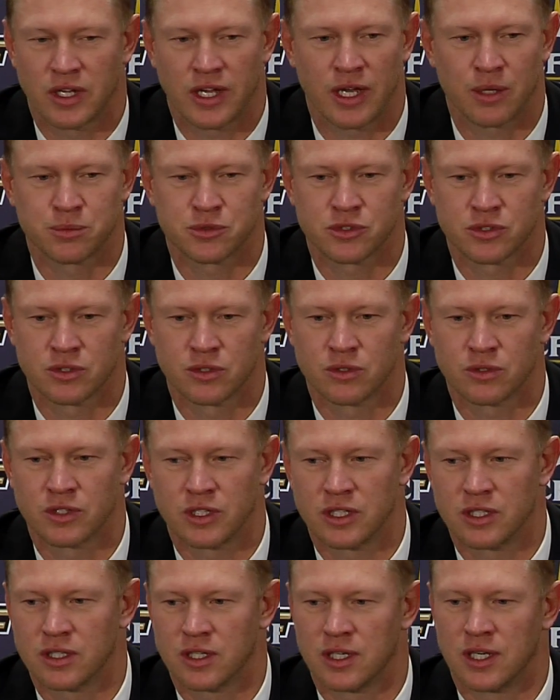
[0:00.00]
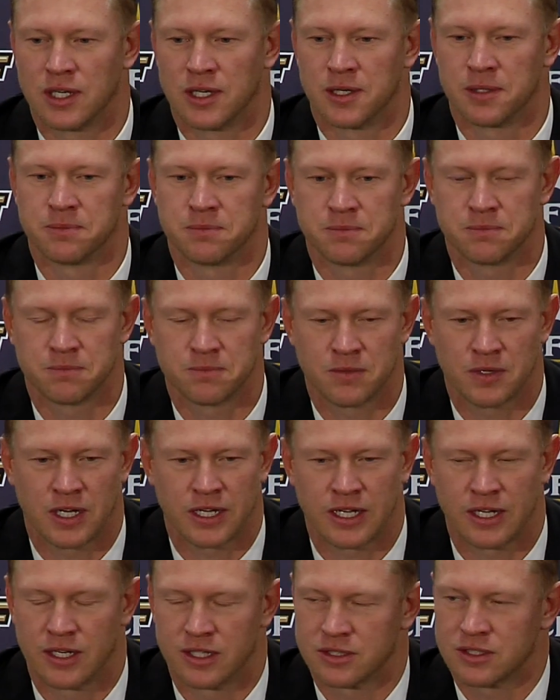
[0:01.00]
Absolutely. I
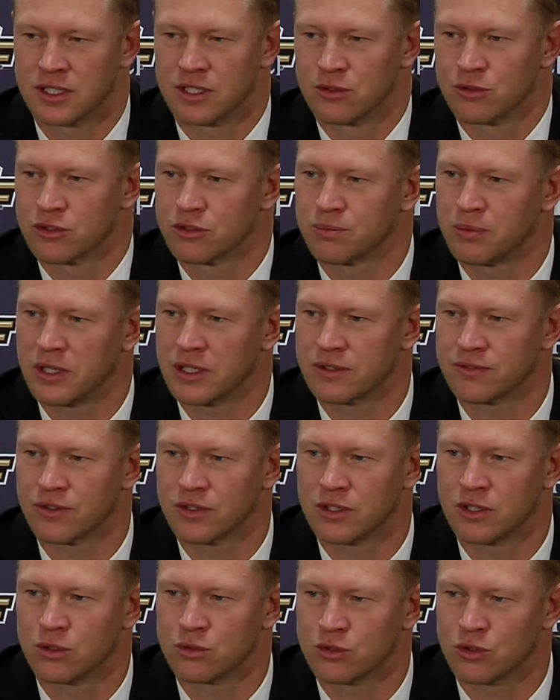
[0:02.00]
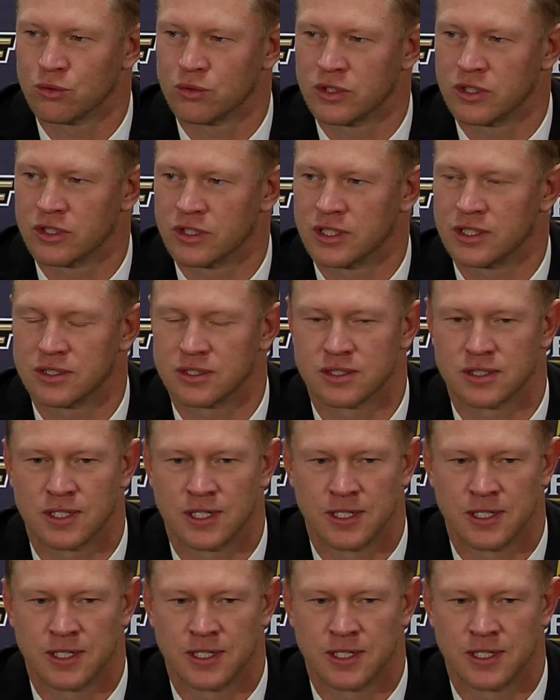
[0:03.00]
got a ton of respect for Coach O'Leary.